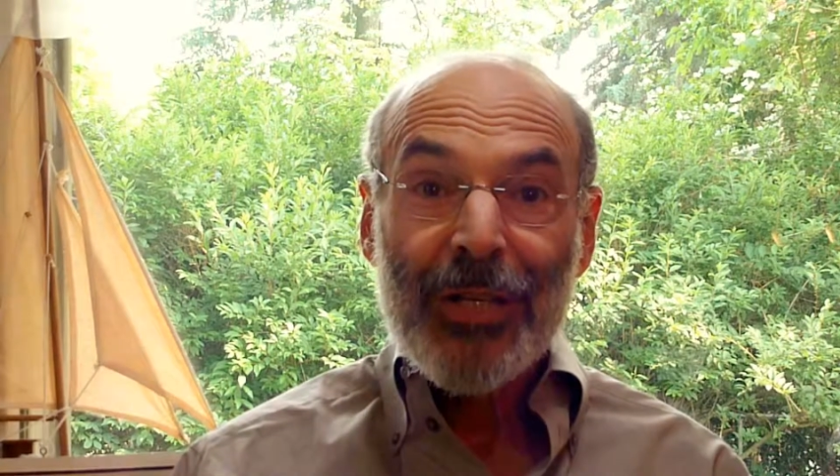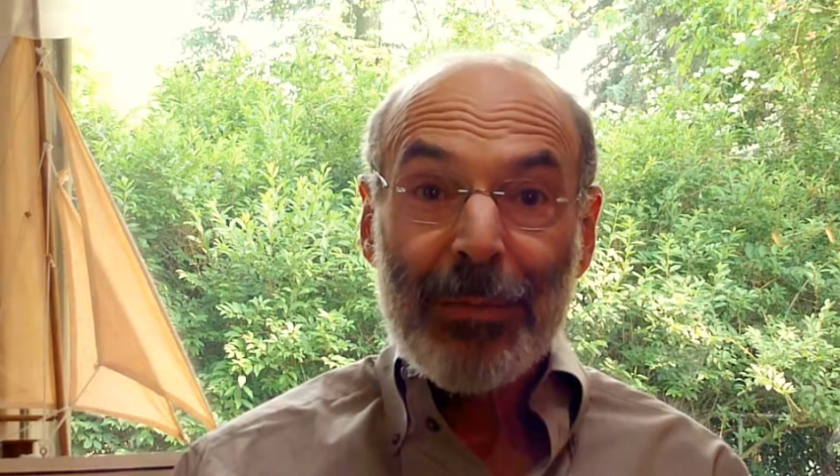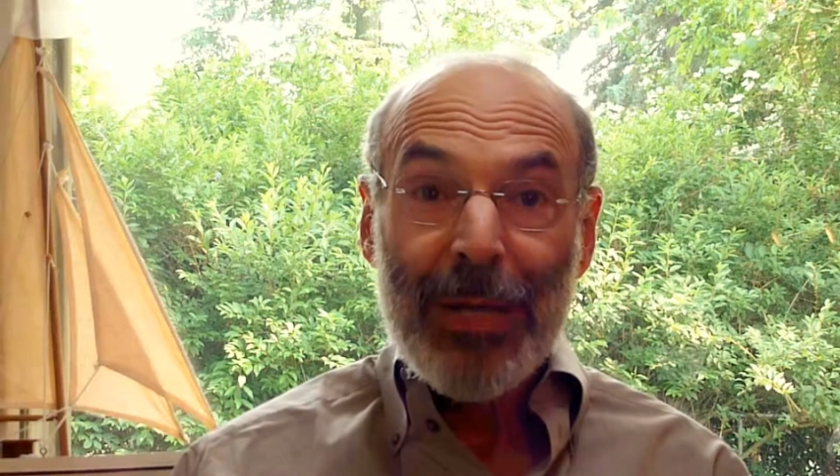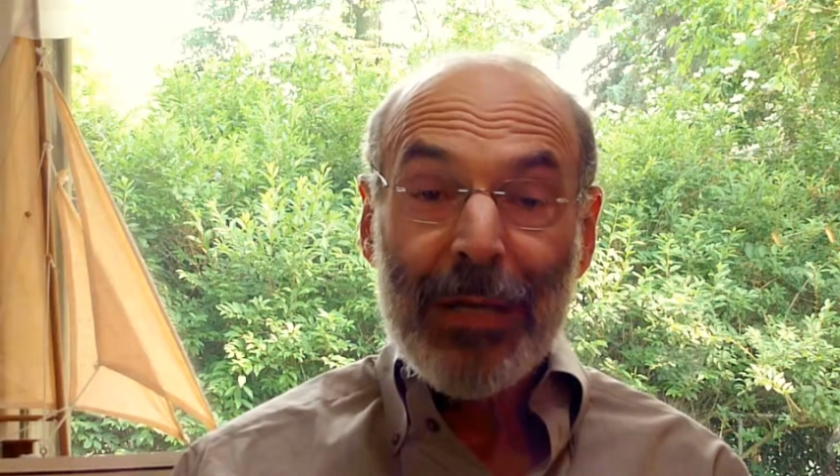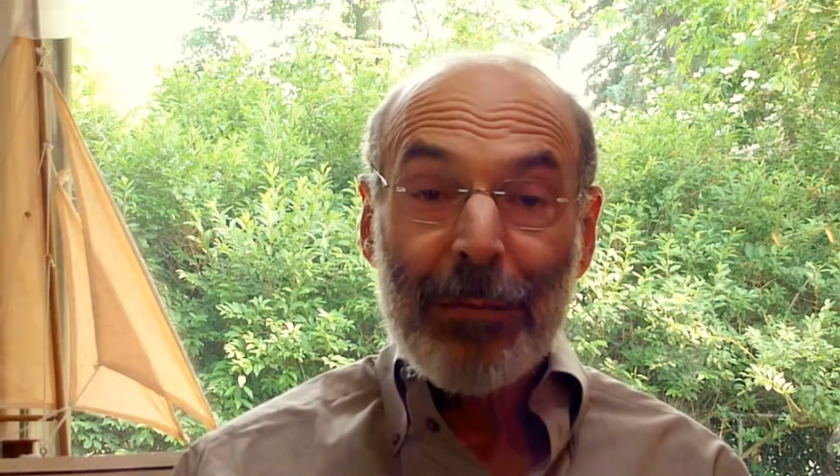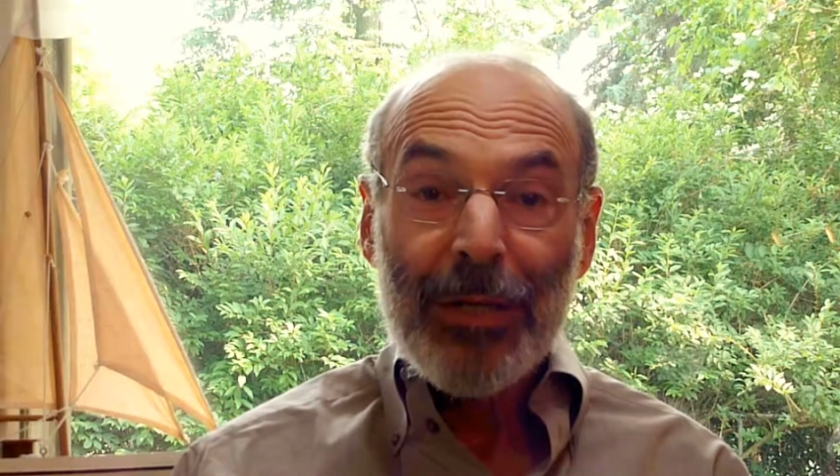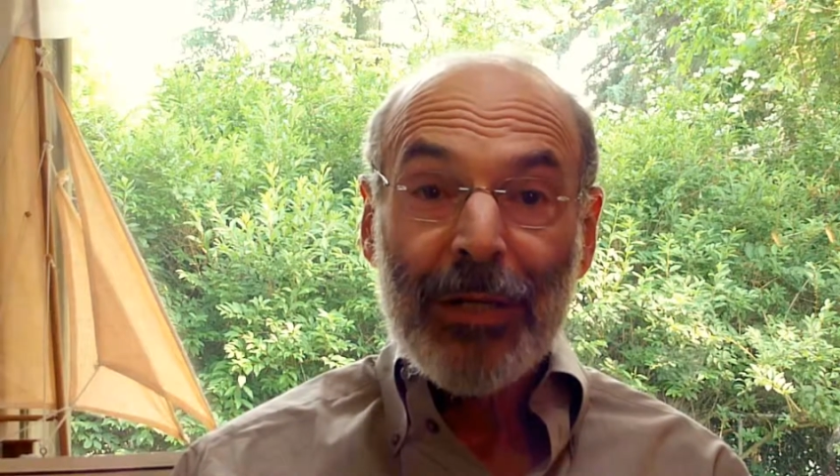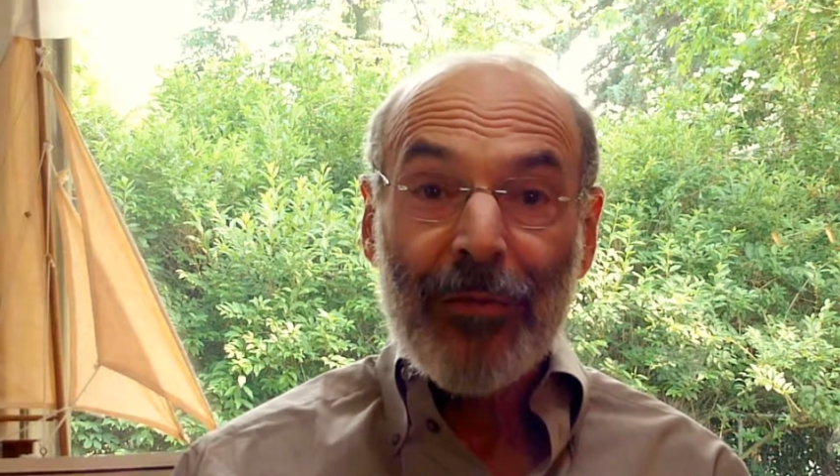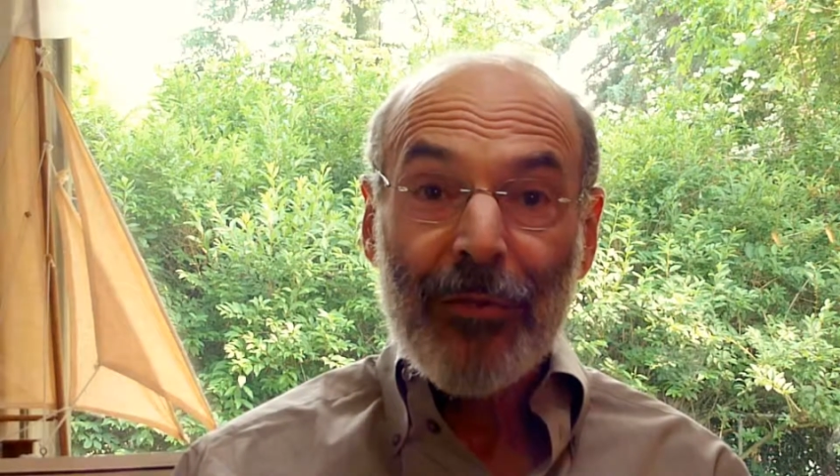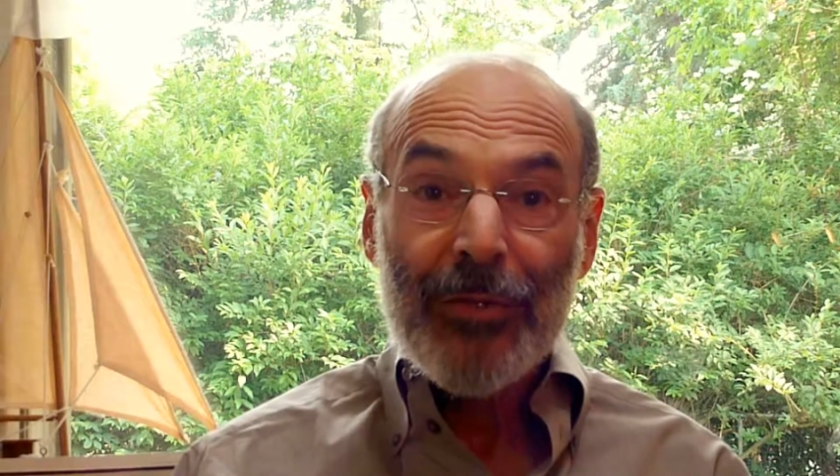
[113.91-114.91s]
can make a big
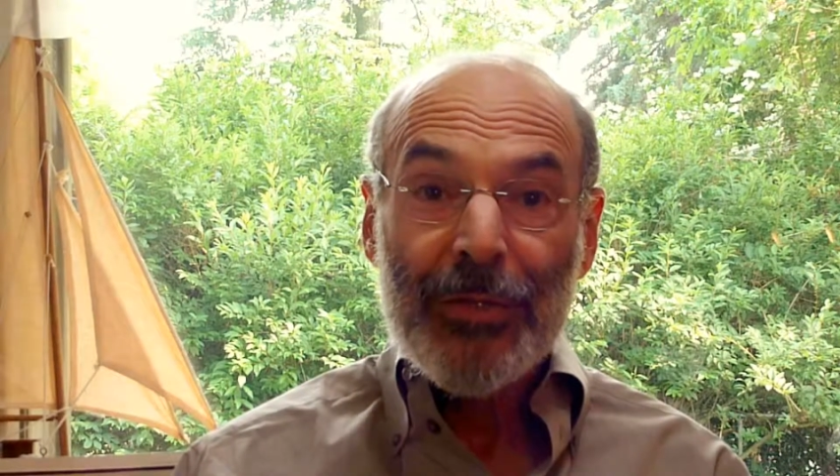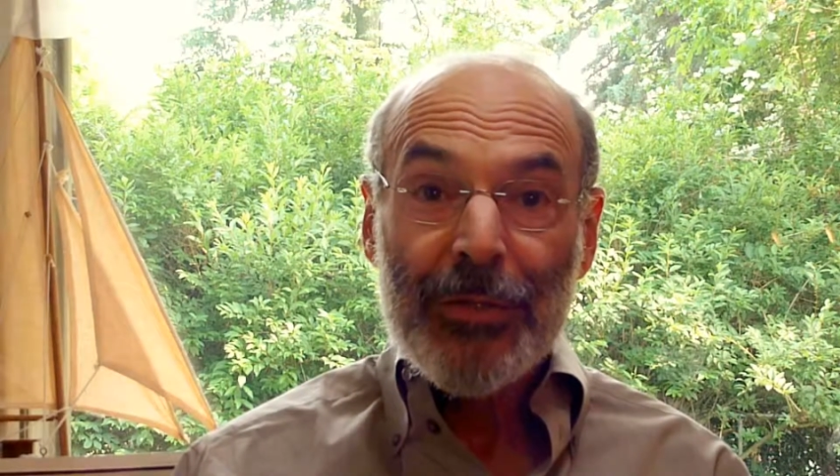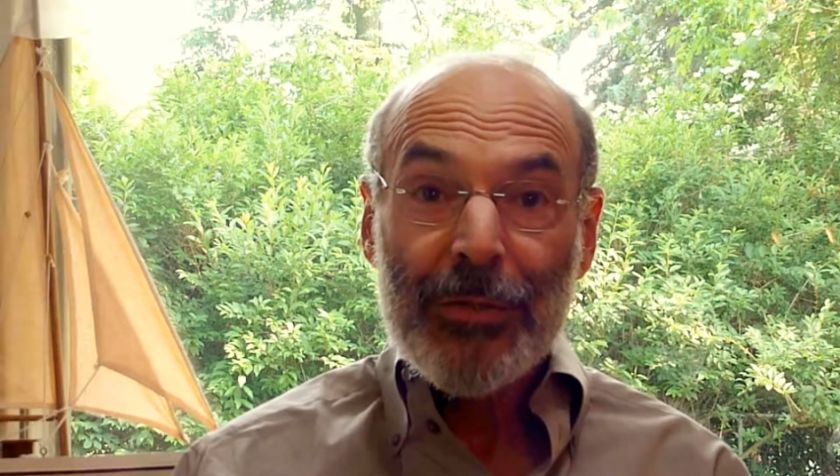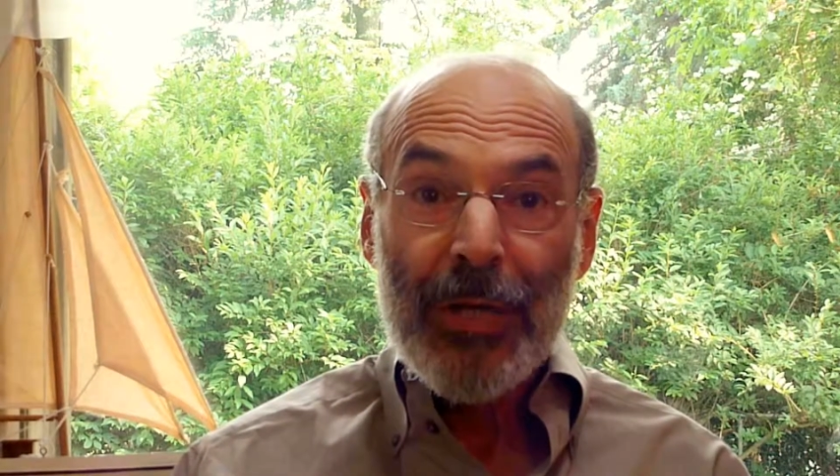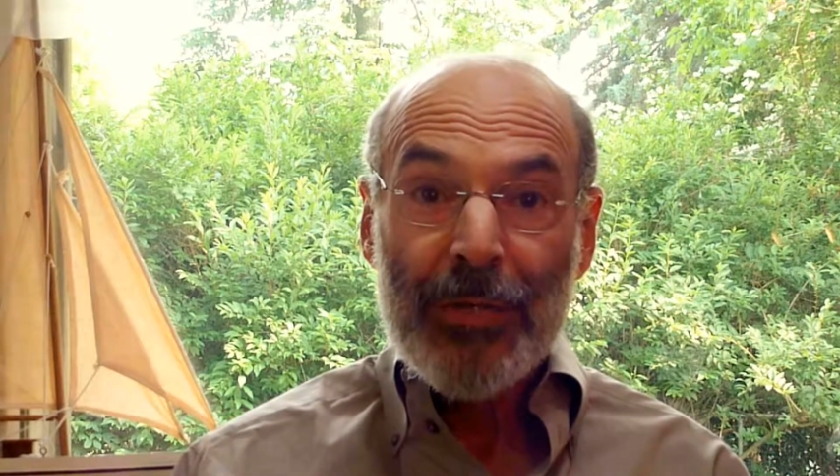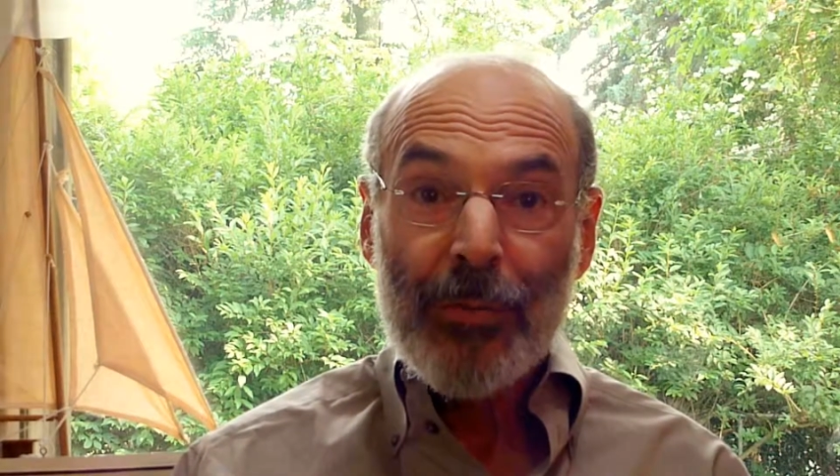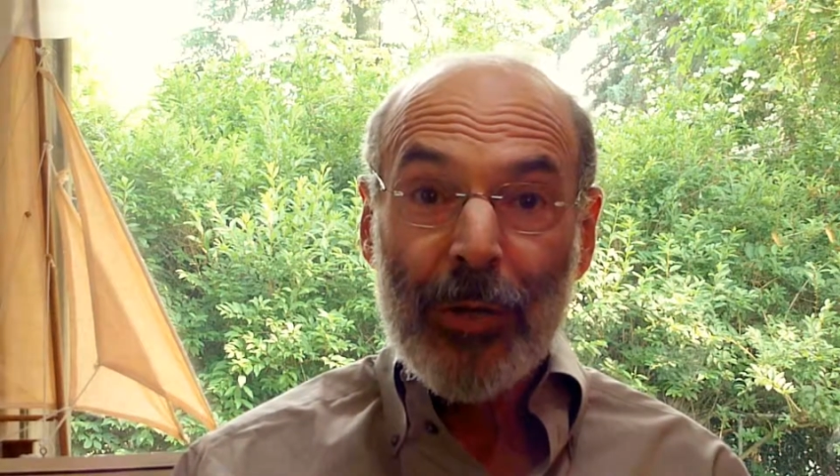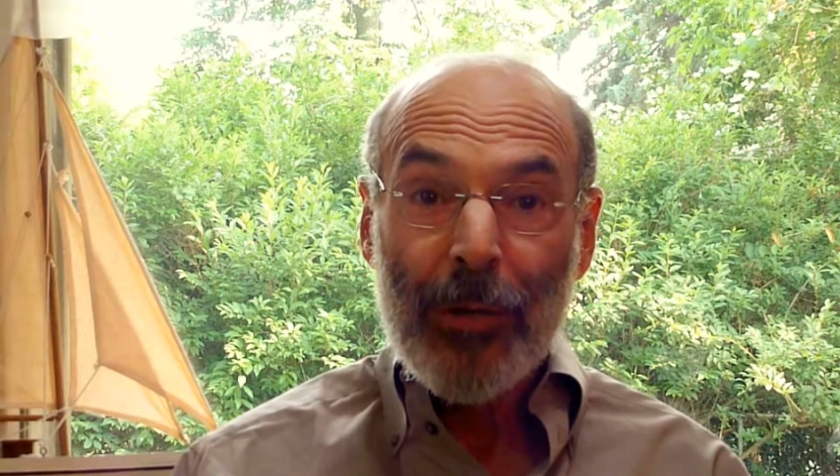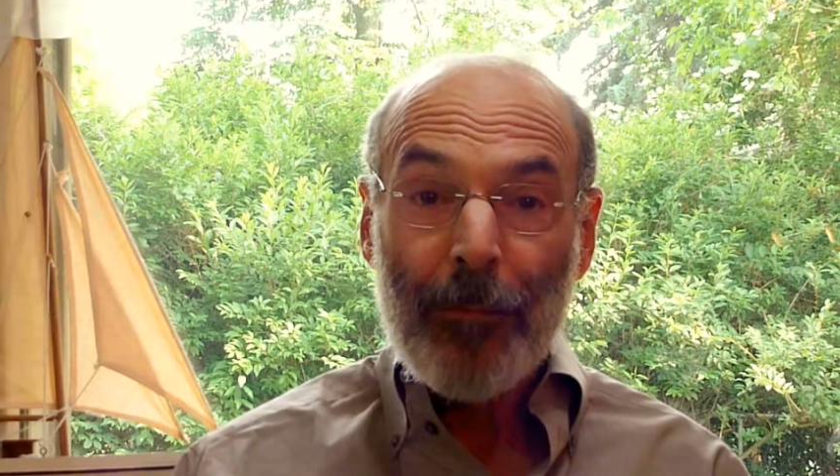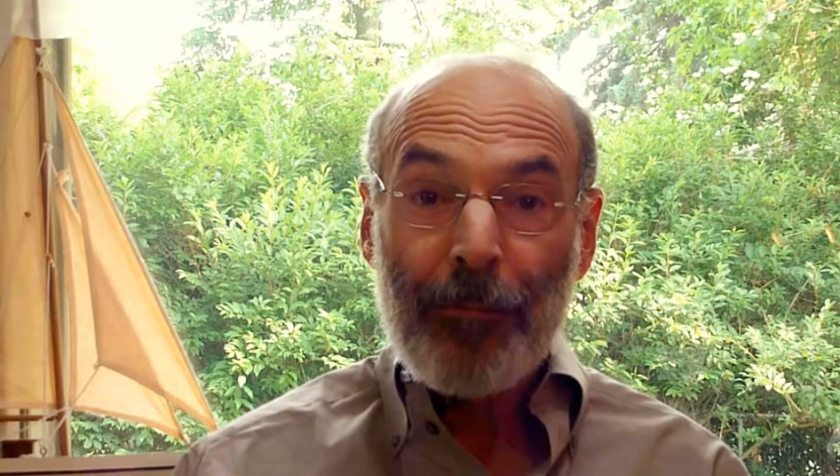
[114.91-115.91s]
difference as
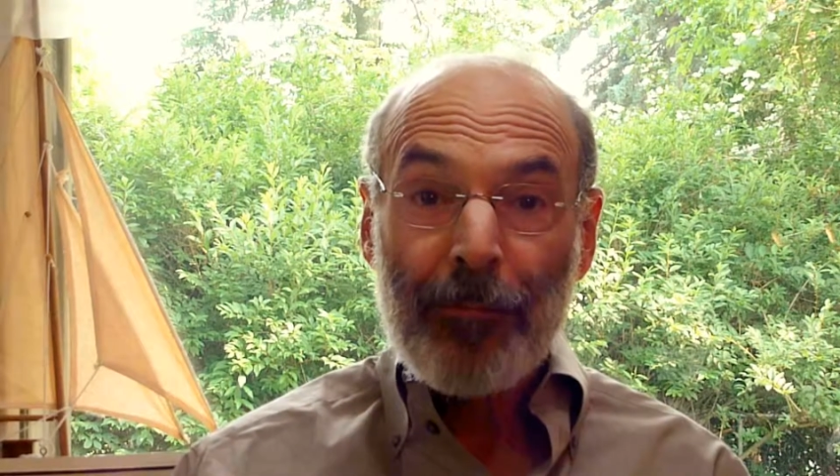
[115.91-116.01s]
well.